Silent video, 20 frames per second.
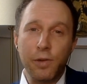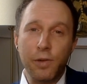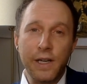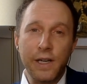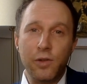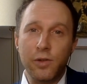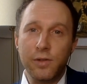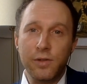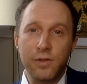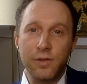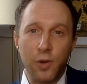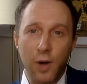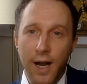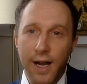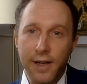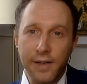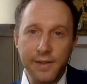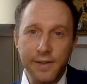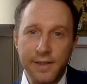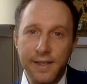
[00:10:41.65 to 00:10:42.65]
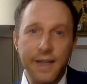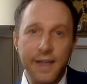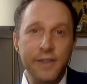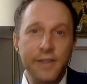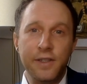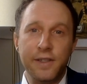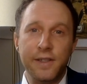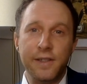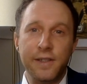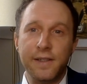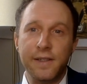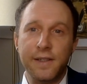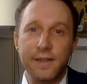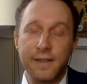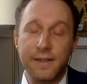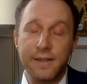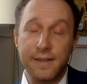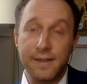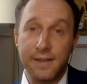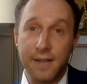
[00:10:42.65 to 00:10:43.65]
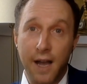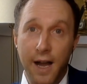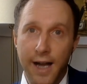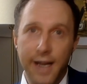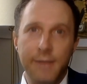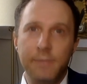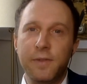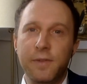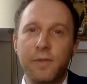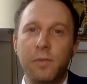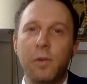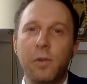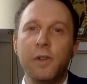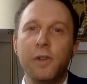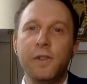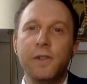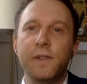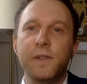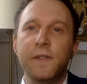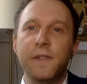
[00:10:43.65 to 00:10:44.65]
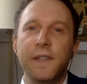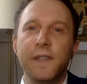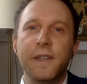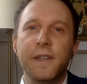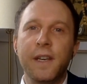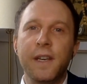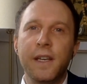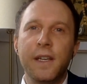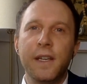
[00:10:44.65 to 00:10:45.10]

pretrial detention in the times of emergency.